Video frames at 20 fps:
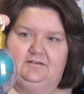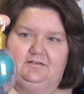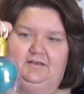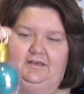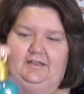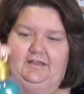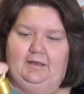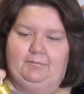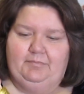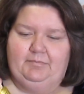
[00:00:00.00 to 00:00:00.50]

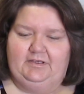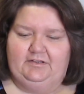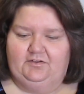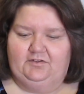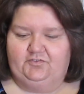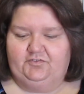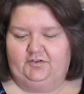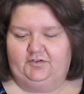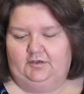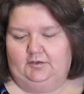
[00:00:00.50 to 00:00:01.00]
And I picked
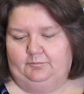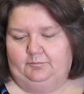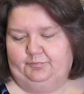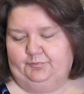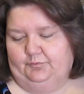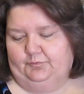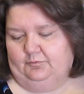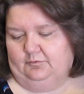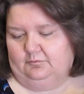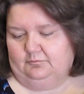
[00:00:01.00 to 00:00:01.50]
this up
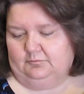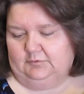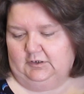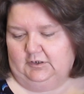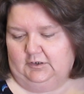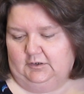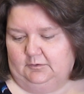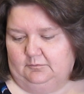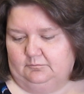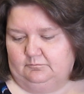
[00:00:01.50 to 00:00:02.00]

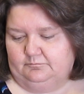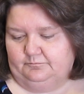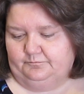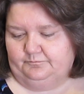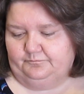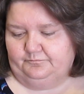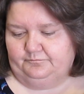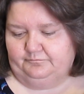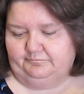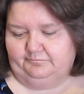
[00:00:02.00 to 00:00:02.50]
right
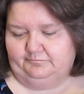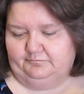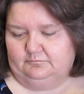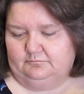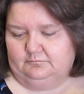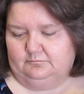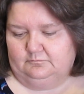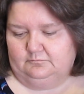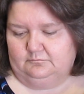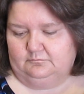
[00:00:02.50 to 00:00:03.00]

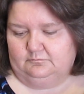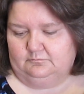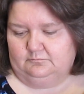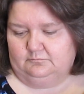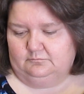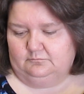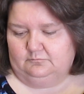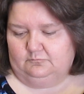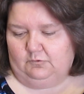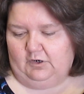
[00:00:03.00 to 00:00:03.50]

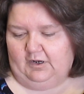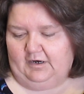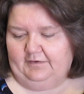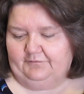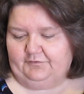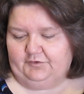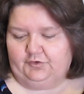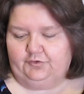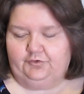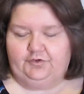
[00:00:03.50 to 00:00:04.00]

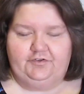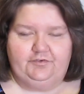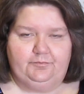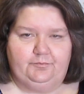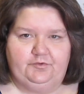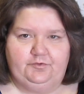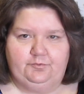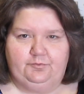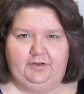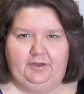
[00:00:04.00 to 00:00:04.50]
after
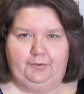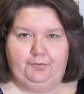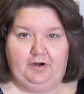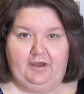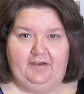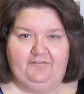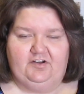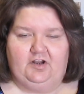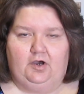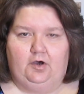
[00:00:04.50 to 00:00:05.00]
Christmas when they were
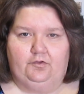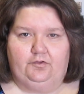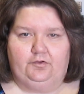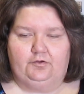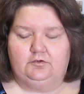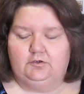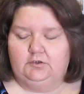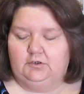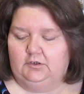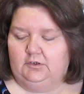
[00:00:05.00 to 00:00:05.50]
having all
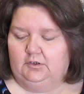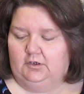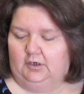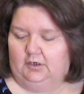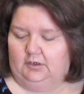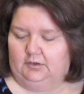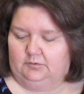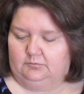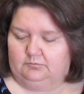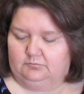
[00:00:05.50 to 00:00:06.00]
the
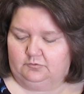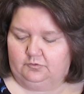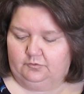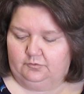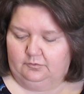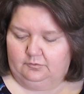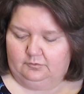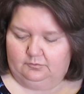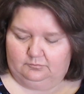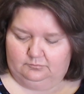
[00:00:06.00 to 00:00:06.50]

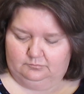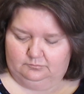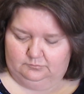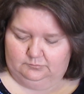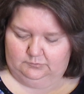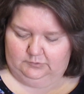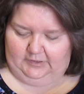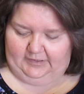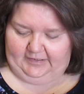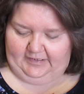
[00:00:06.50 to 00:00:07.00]

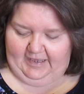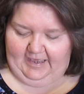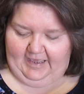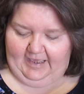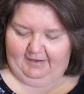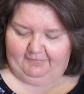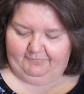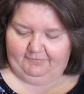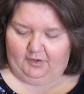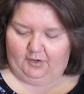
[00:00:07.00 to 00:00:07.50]
like
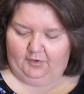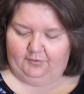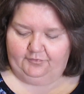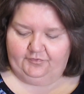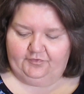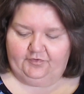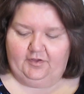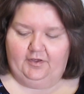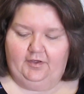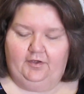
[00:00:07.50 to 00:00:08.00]
half off
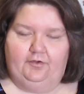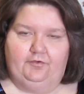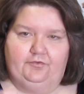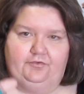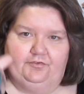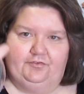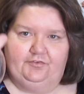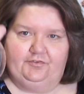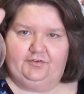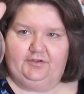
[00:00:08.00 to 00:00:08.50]
sales
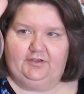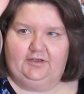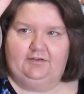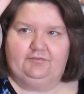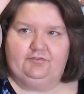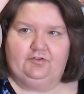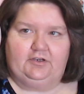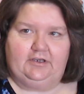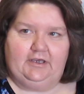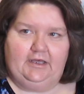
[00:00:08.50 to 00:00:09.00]
and stuff.
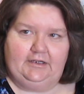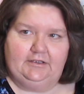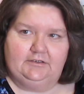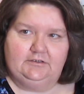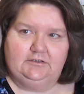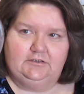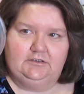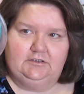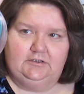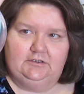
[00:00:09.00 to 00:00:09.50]
So I got it
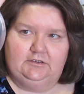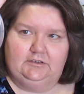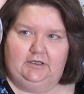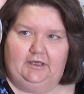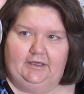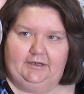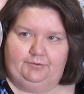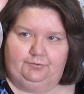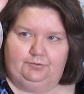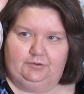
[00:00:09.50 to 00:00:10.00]

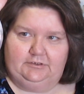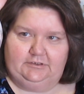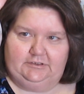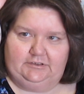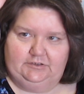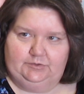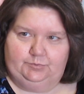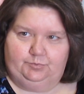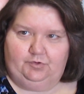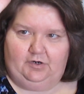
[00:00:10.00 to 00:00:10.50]
at a really
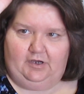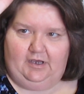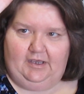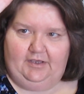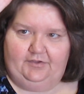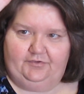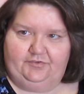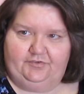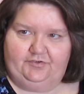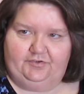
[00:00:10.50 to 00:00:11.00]
good price.